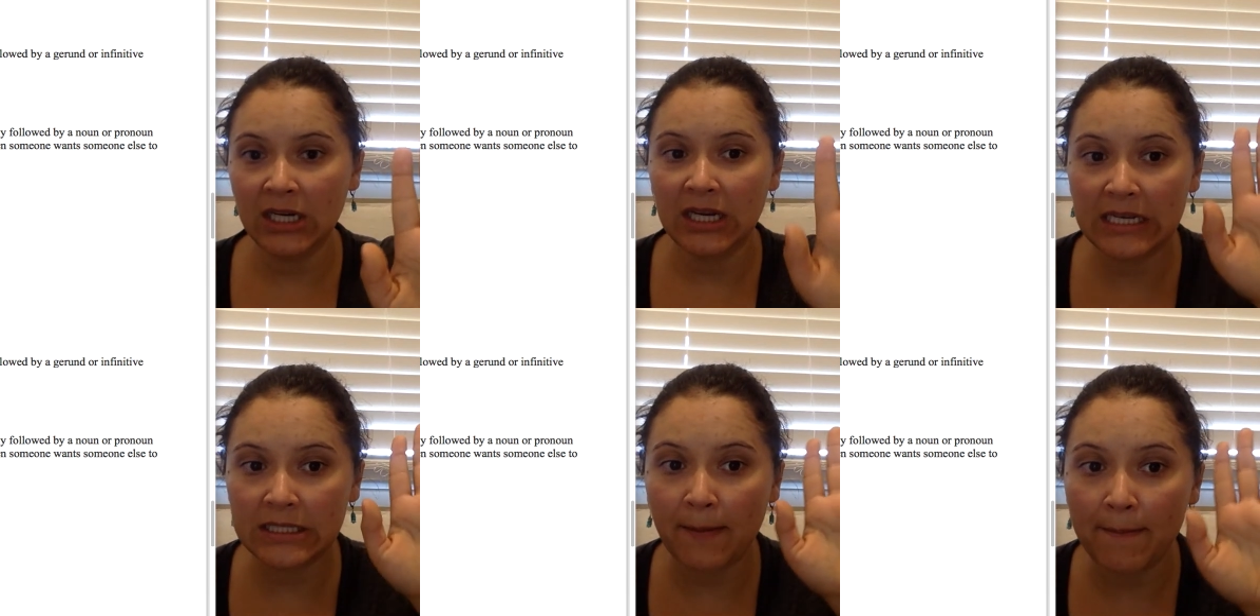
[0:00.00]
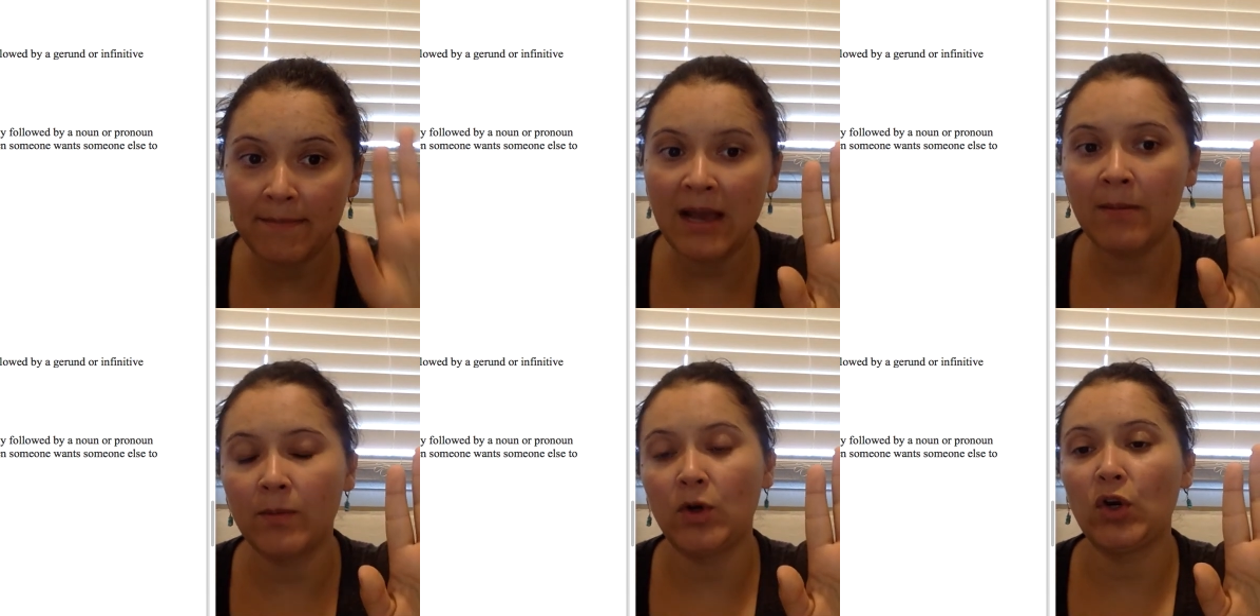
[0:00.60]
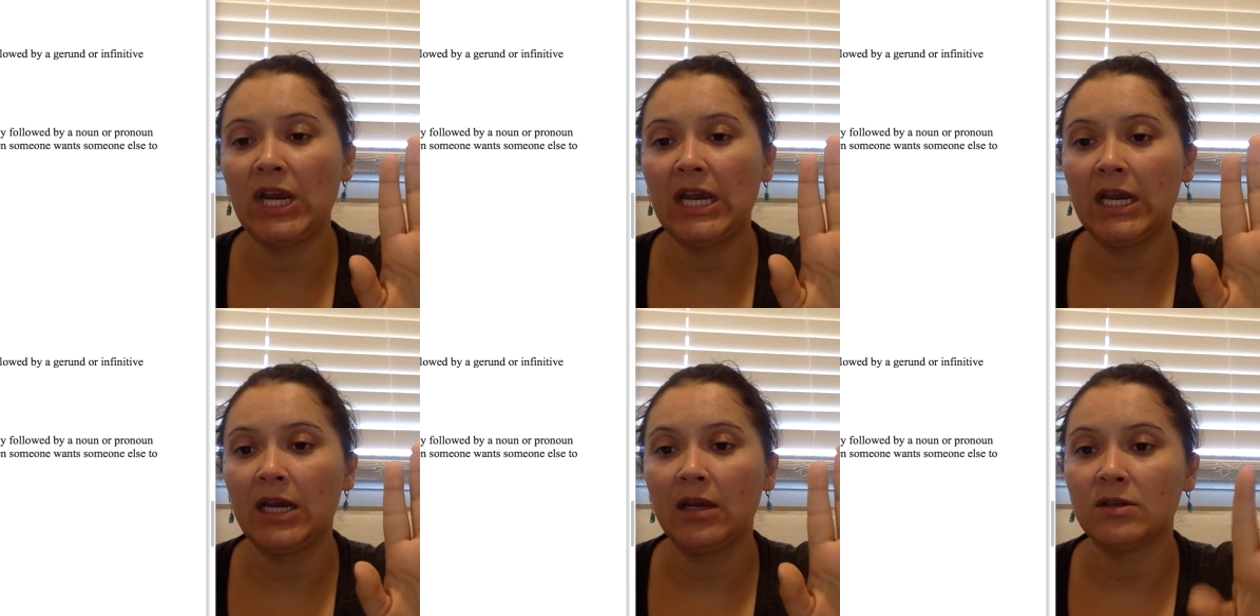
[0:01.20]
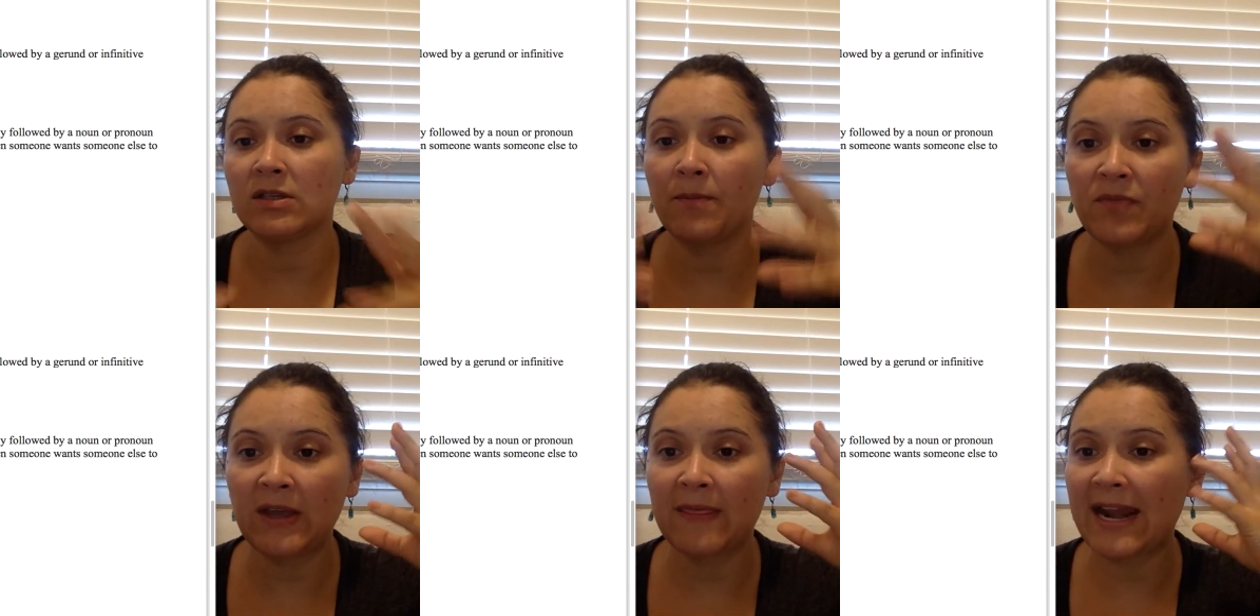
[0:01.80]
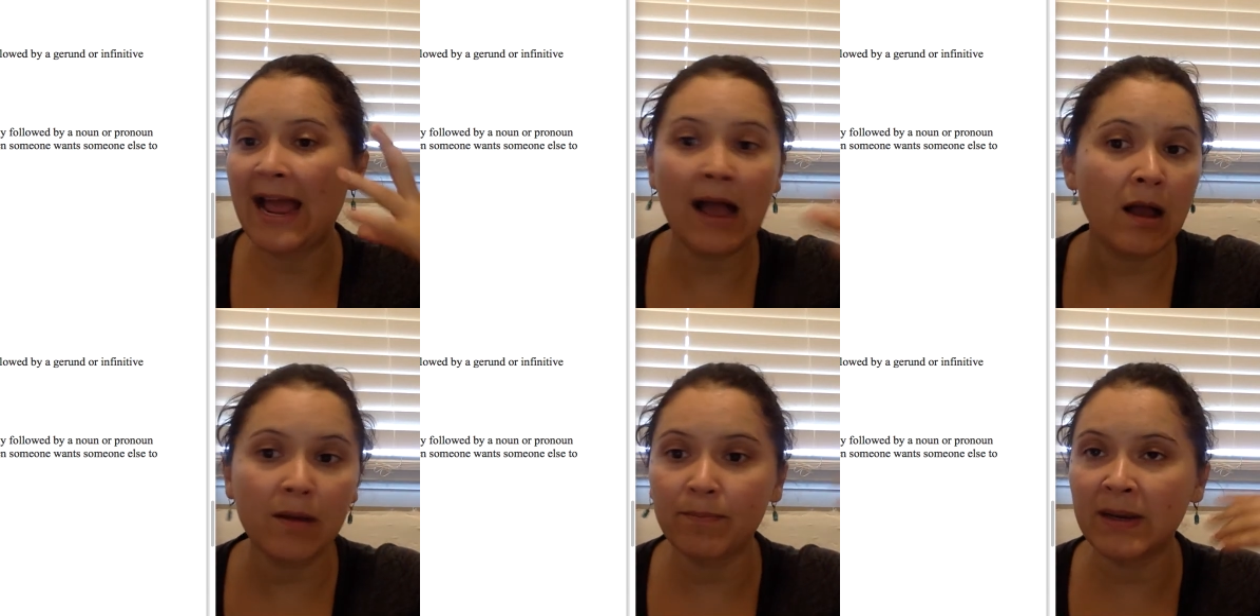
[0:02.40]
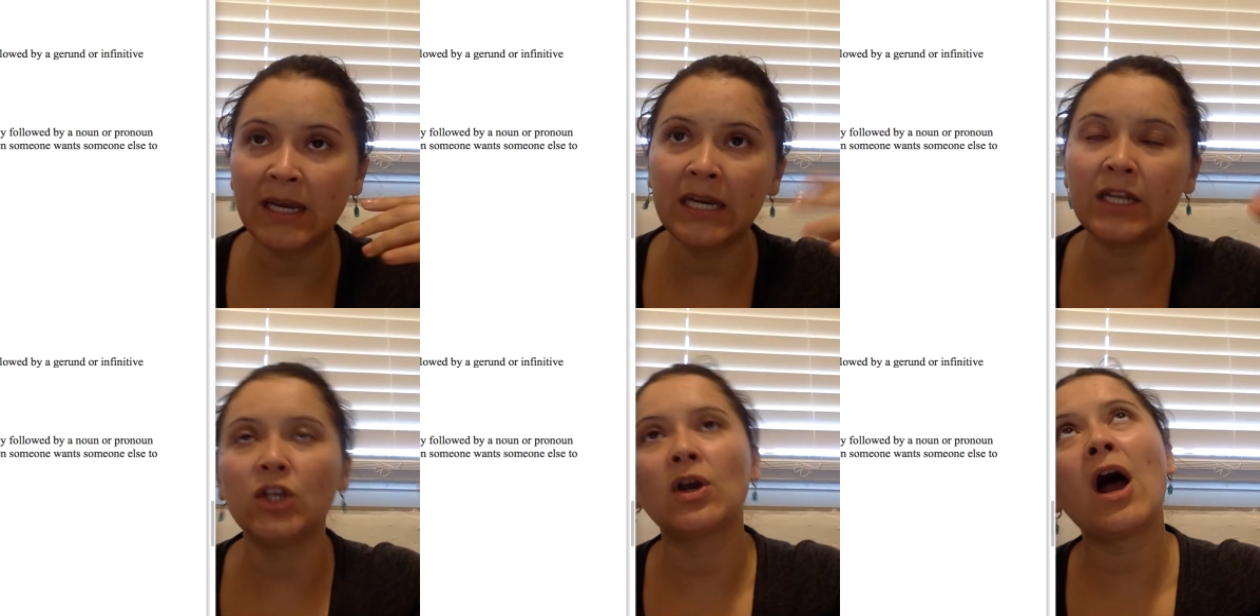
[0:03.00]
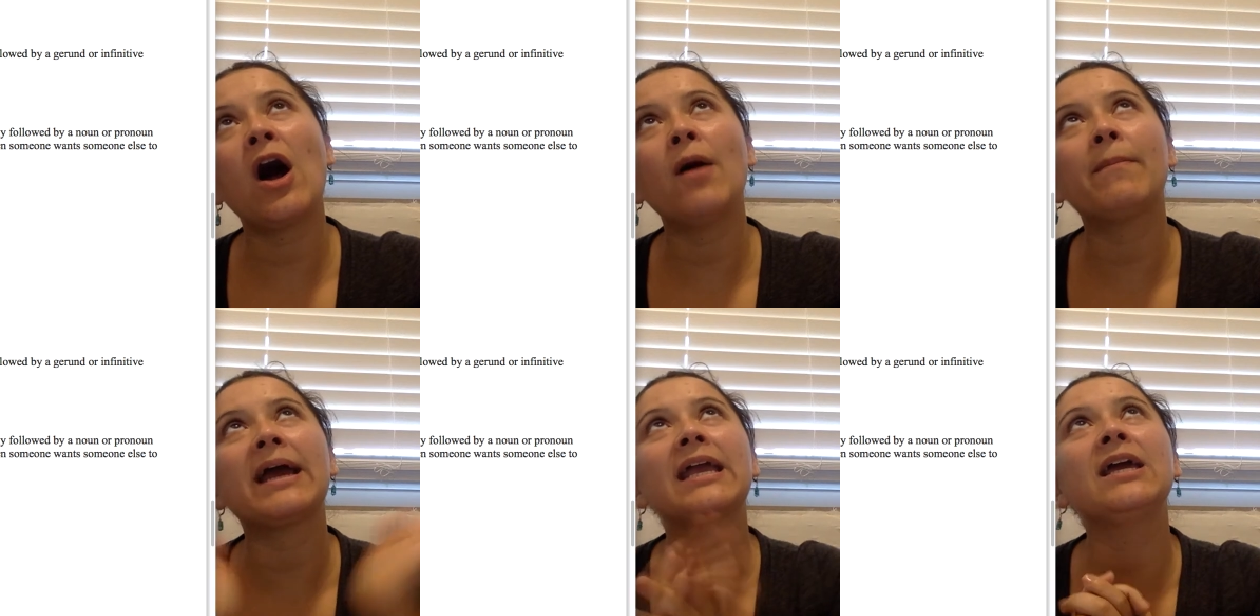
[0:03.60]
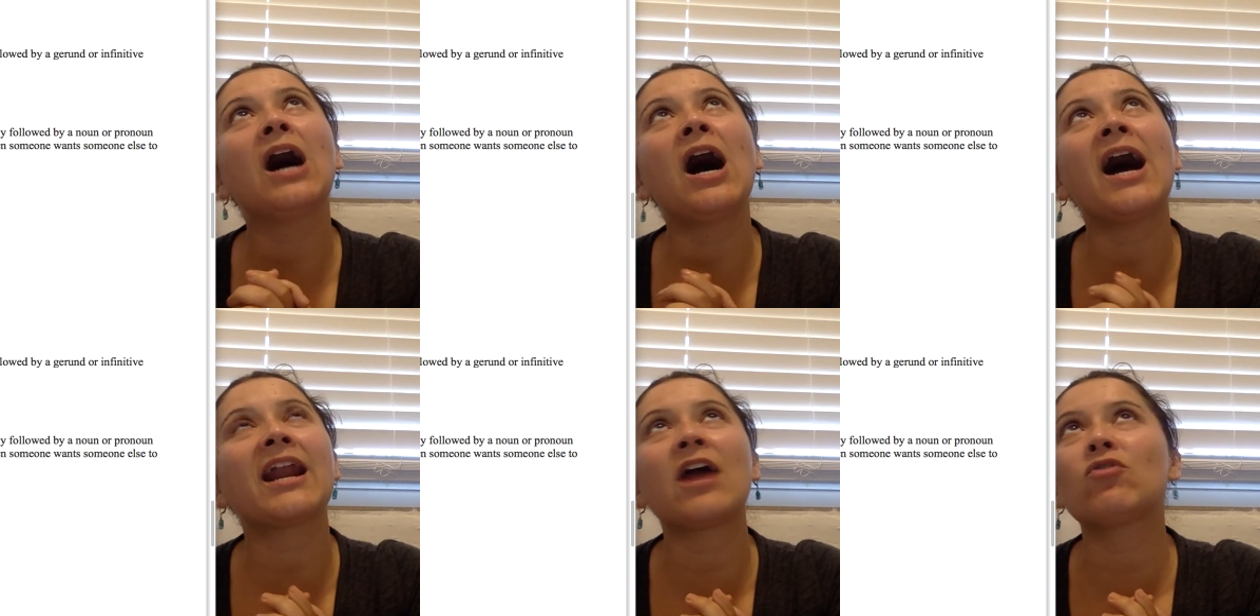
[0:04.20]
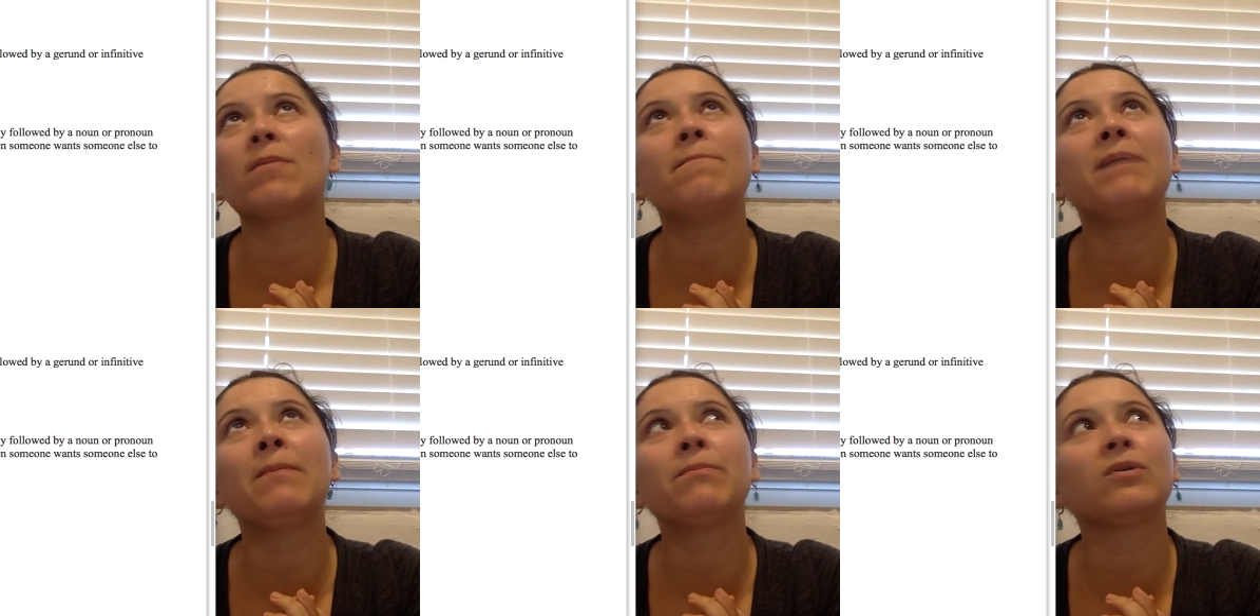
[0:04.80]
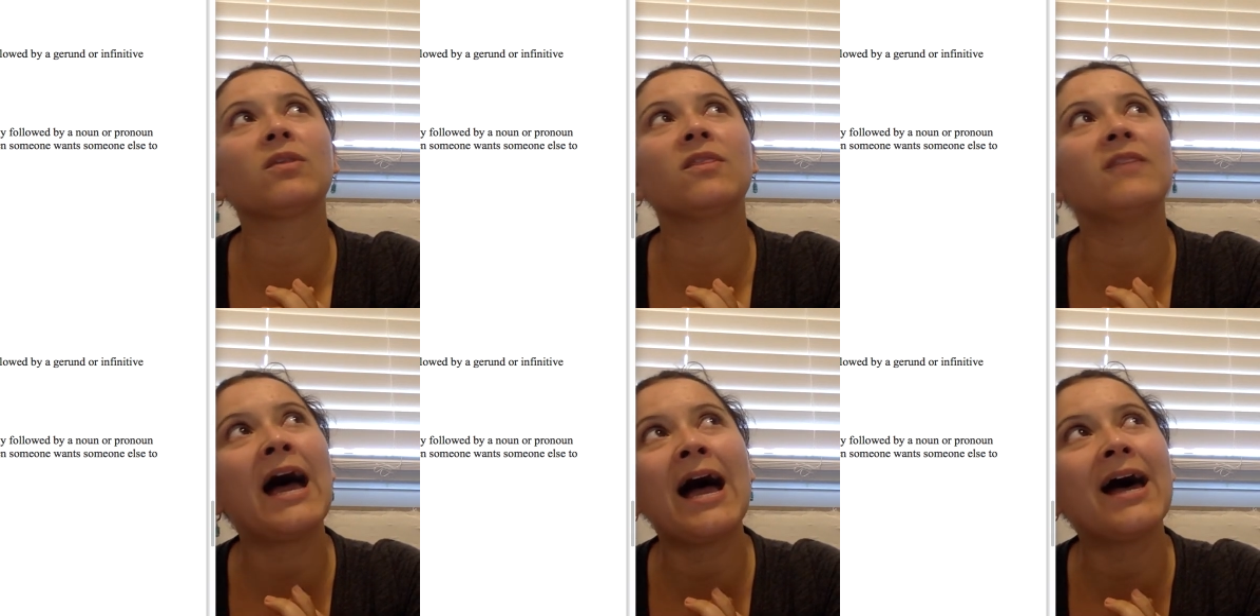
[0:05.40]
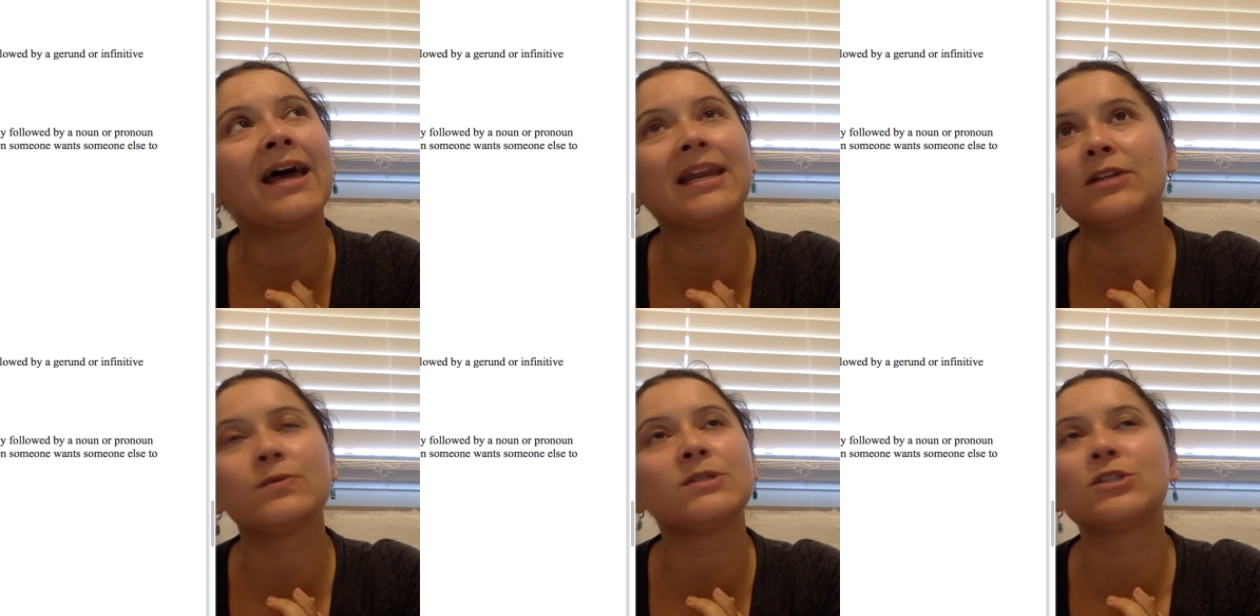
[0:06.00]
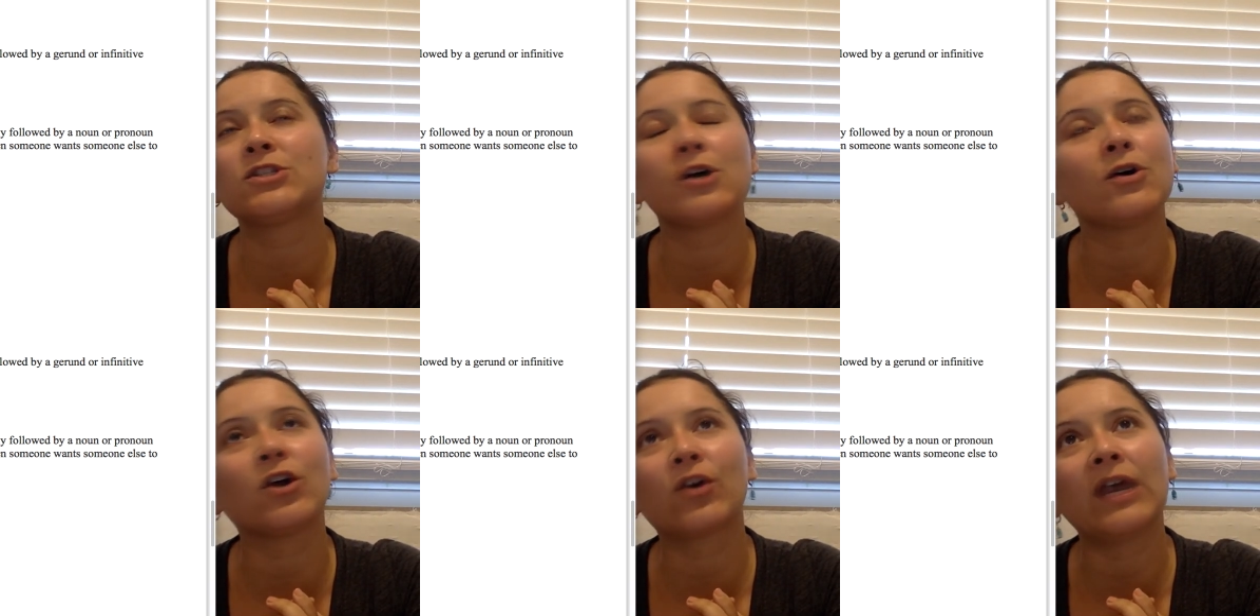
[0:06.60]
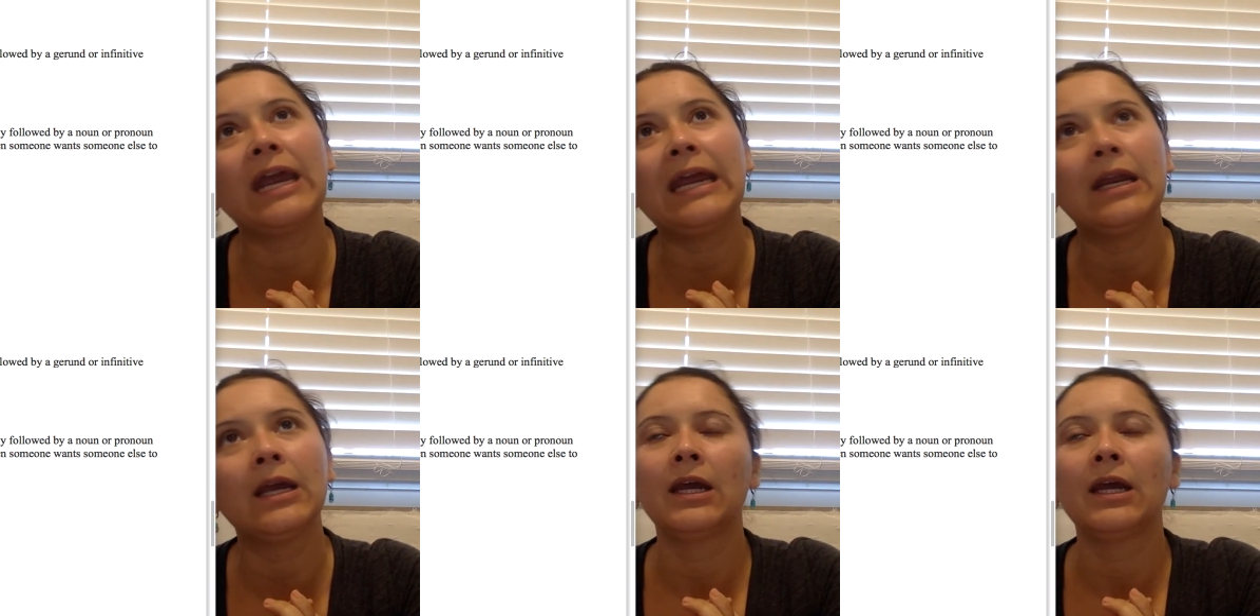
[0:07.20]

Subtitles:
is a memory. Something that happened and you're, oh my God, I remember that. It was so great.